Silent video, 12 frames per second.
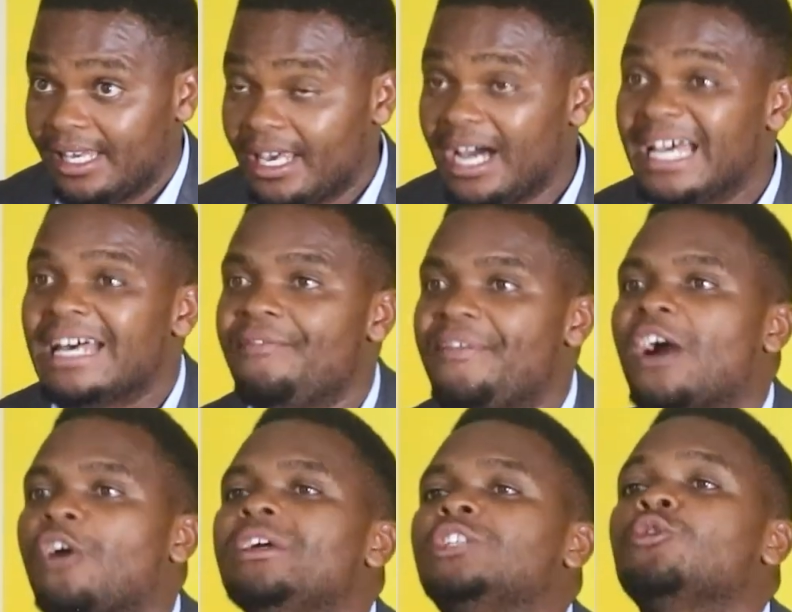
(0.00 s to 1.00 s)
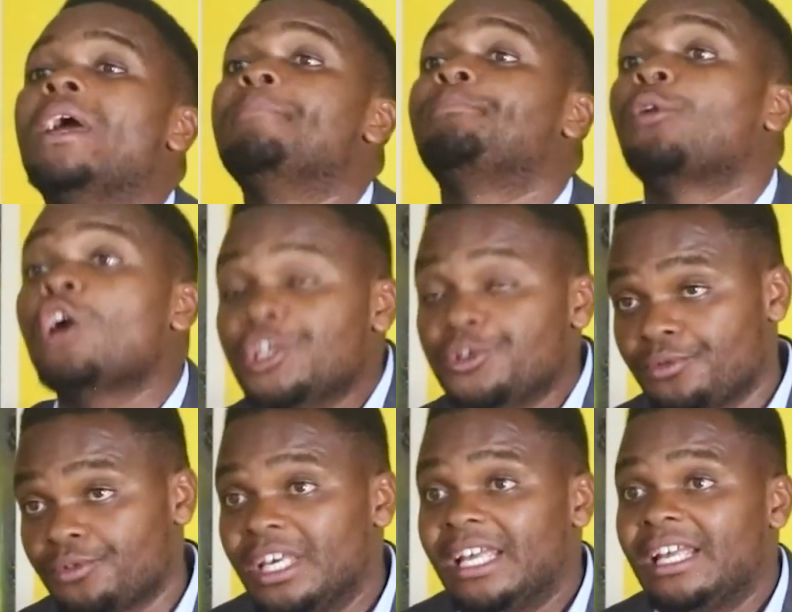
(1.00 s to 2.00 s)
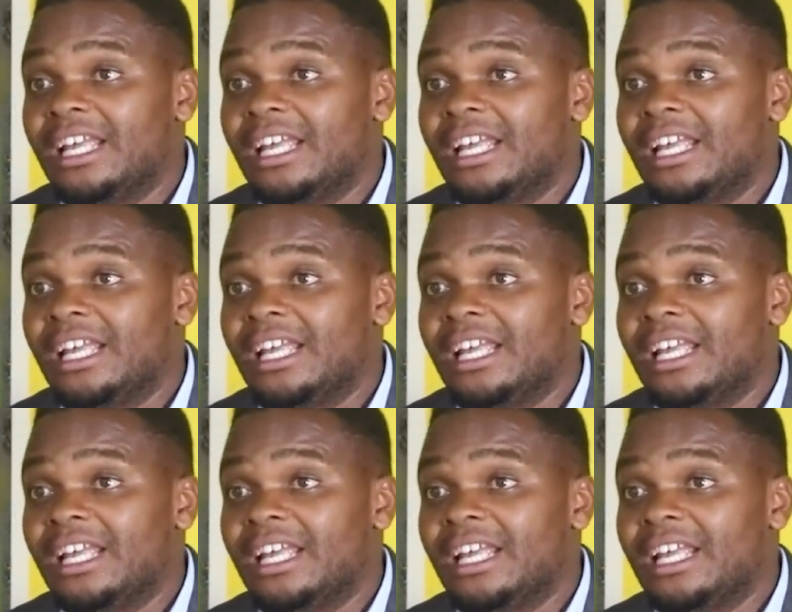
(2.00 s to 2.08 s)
Yeah, they are going to employ you.